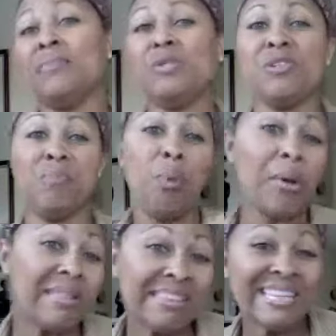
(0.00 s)
the most
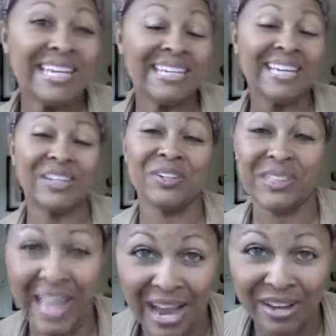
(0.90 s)
important thing in your
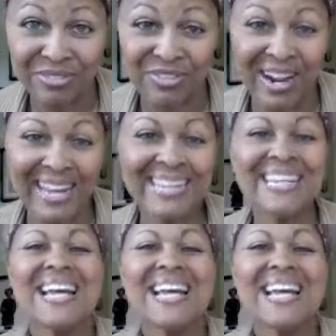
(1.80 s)
life, right?